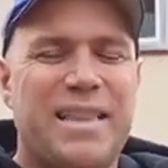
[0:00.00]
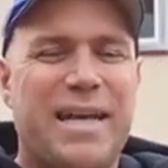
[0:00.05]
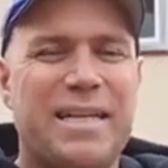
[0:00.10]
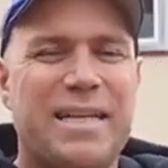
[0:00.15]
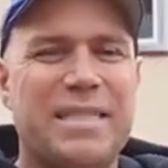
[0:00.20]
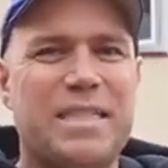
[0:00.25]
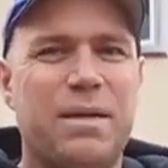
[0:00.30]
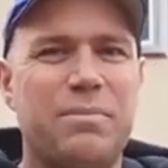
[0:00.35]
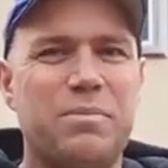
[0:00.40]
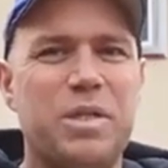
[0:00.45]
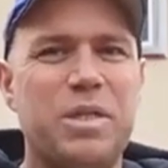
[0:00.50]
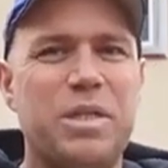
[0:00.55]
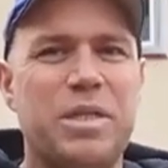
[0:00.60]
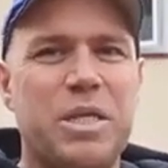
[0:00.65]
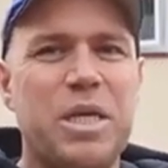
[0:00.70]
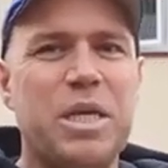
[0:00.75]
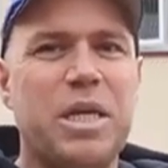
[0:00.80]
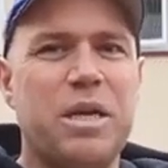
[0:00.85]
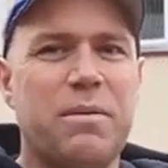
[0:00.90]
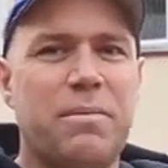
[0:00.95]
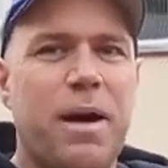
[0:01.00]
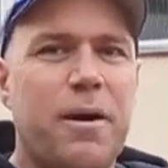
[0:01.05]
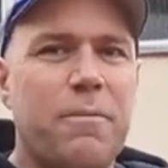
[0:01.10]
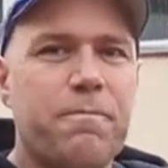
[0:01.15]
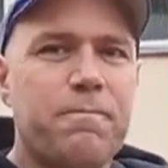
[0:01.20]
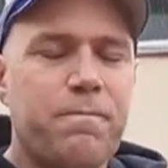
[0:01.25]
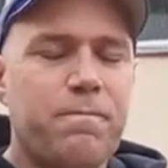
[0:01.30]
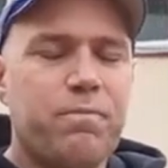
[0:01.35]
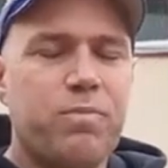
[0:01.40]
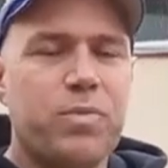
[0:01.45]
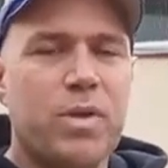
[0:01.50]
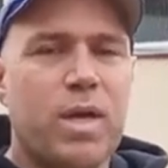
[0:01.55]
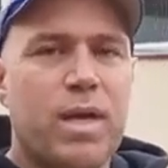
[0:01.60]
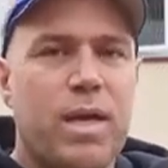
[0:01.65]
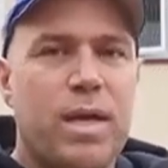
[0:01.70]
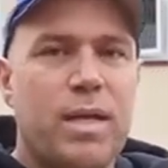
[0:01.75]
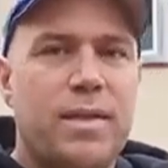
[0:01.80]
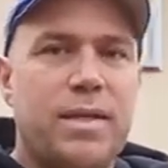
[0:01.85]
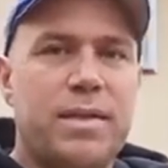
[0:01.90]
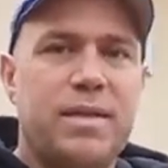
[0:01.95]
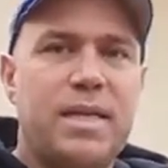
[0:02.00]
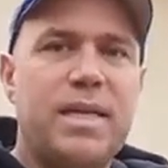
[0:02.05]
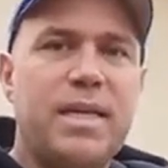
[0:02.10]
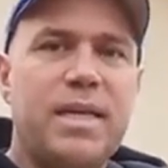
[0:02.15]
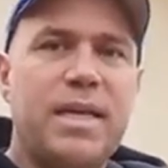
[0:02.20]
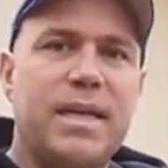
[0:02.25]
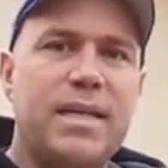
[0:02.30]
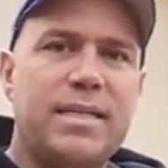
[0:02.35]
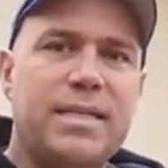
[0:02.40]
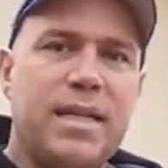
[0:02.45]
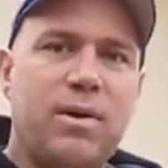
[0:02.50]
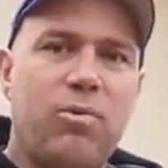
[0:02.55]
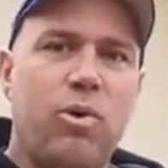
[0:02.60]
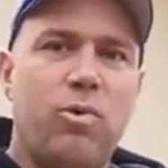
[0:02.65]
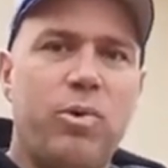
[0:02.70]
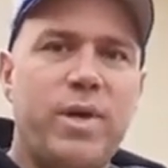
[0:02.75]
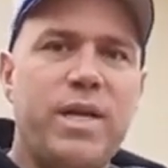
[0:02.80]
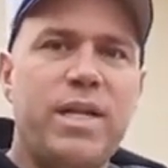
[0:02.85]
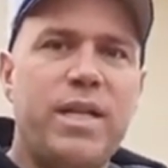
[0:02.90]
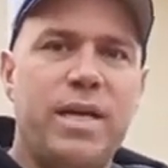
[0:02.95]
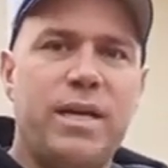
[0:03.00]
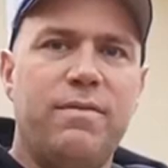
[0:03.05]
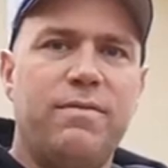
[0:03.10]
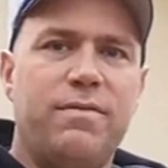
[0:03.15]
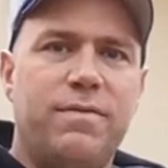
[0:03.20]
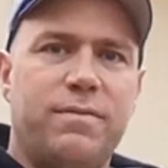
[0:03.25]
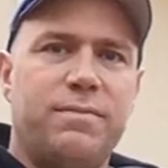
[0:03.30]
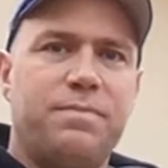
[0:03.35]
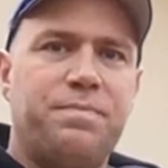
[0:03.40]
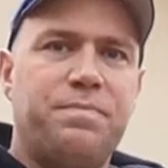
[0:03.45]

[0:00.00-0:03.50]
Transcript: that's something to think about. The thing is that where we live,